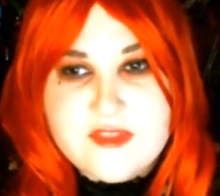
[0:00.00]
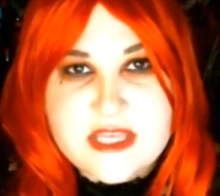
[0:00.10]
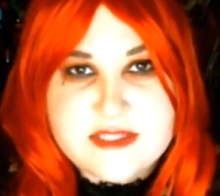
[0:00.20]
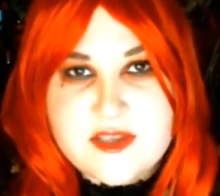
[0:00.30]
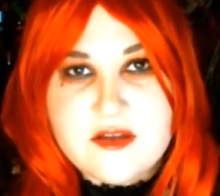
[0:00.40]

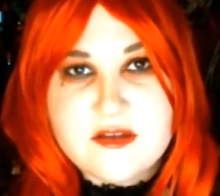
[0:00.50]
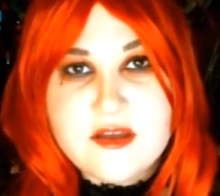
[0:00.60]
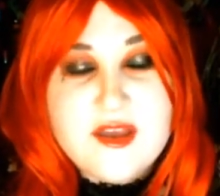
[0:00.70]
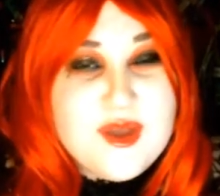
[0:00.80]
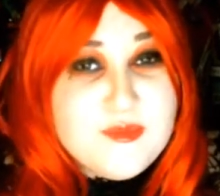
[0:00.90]
that song,
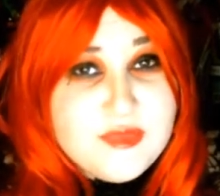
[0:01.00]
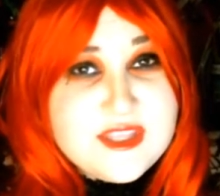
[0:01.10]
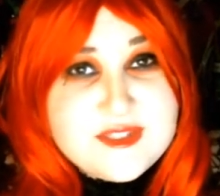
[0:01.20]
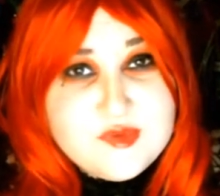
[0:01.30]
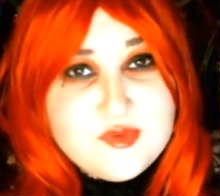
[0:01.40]
but
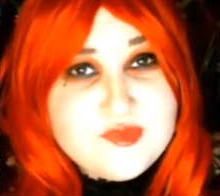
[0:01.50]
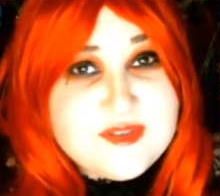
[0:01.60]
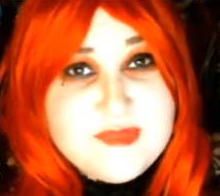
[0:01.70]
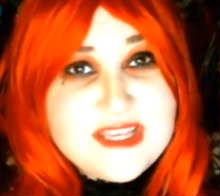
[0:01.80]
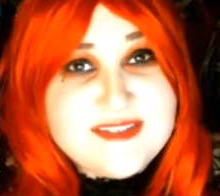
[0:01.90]
this one was
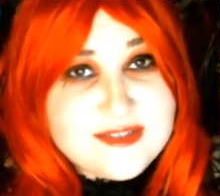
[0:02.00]
amazing